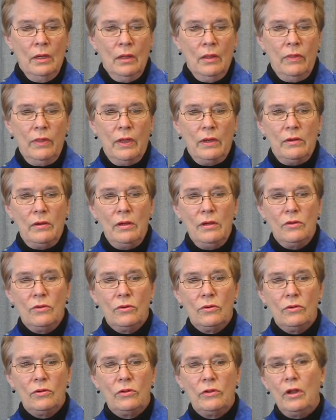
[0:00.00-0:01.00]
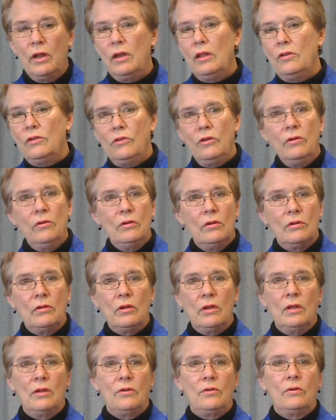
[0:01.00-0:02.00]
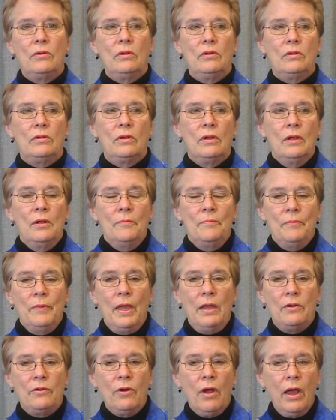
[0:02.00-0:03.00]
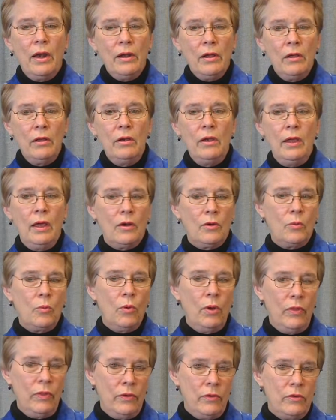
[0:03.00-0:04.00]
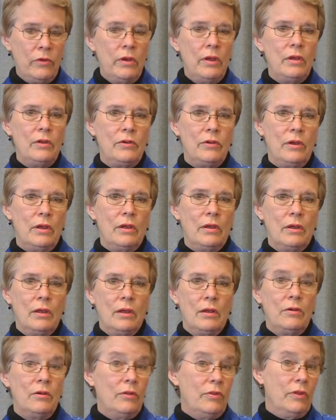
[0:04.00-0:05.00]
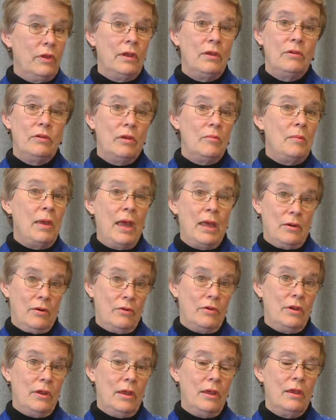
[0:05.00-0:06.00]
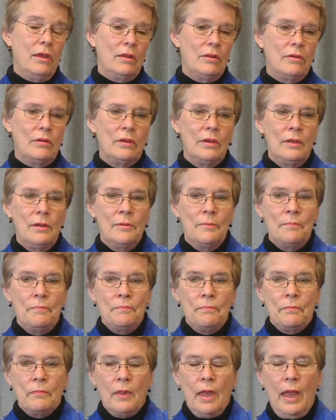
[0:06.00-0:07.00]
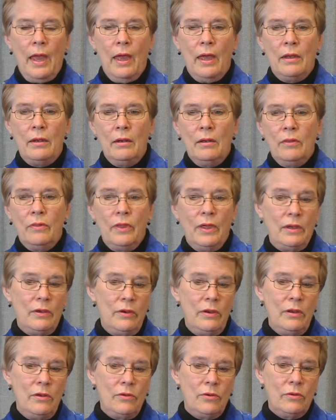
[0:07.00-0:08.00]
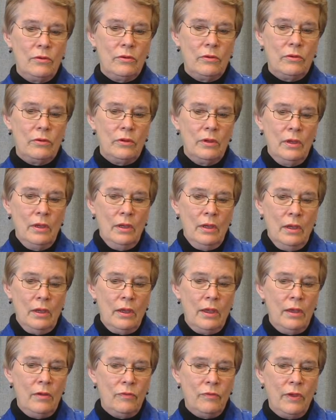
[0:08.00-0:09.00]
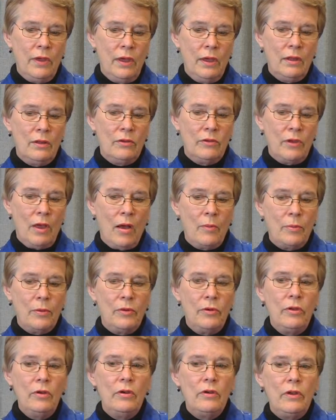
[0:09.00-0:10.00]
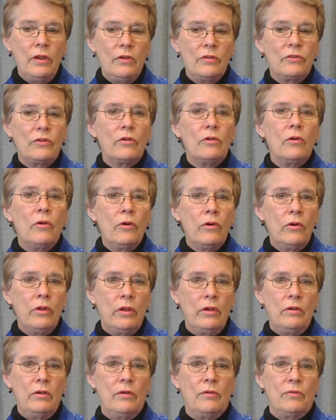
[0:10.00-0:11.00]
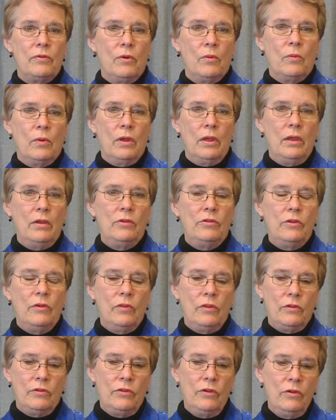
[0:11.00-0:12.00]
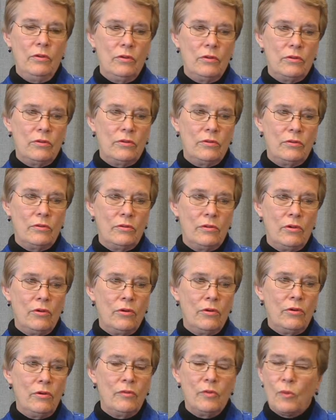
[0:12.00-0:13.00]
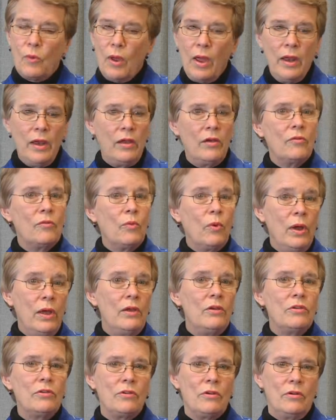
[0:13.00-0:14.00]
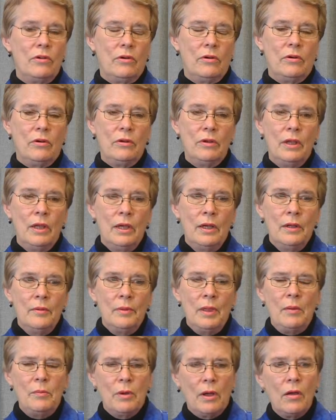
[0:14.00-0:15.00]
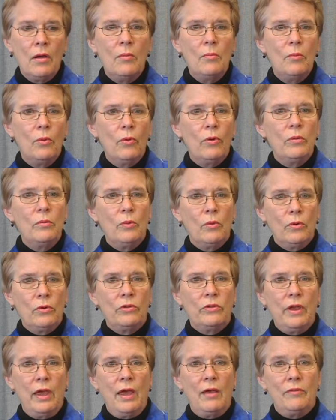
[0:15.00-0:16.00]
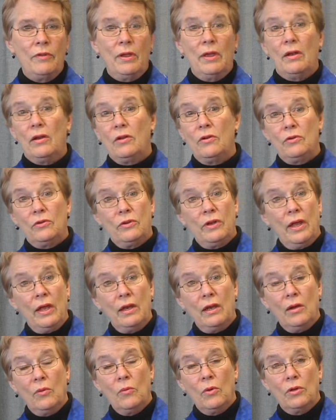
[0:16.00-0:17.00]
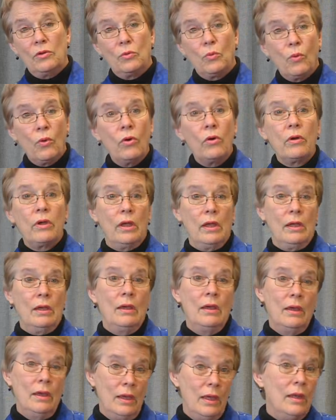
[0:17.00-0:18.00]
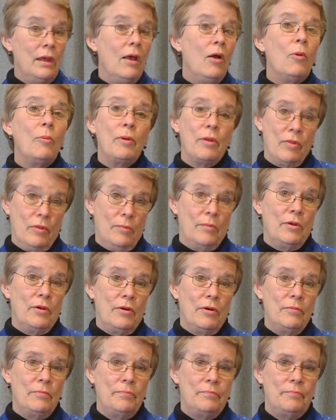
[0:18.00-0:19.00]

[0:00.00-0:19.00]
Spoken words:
That teachers study students' interests and try to connect what they're teaching to things that matter to kids. And that teachers give kids opportunities to learn in different ways so that students learn a variety of ways to learn and become more and more savvy at understanding what's working in helping them learn.